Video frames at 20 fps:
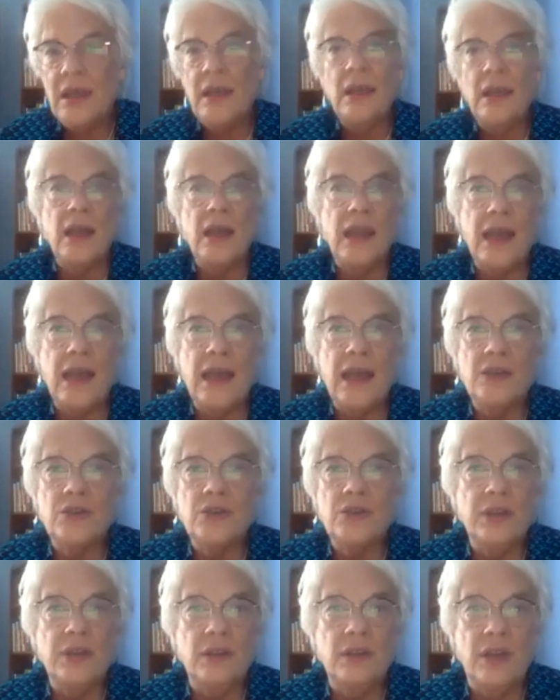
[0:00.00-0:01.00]
And I
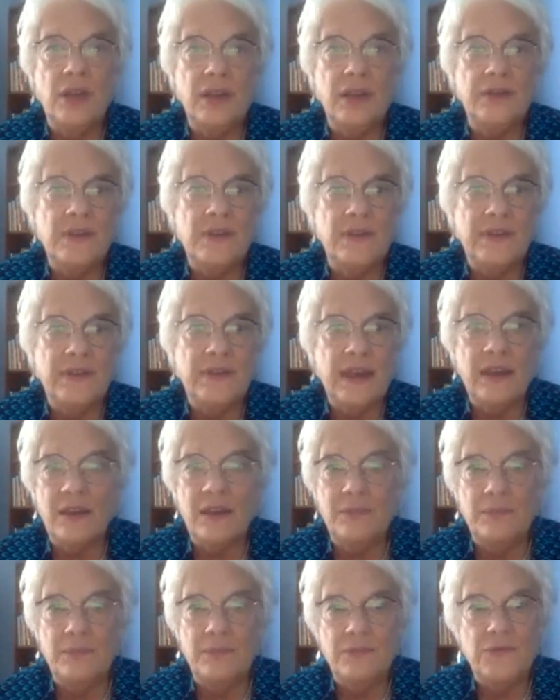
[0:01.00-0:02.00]
actually lost the
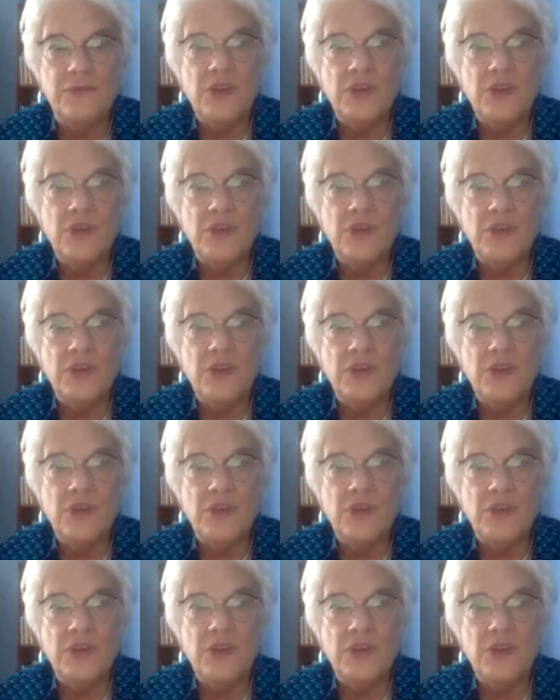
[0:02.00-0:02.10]
second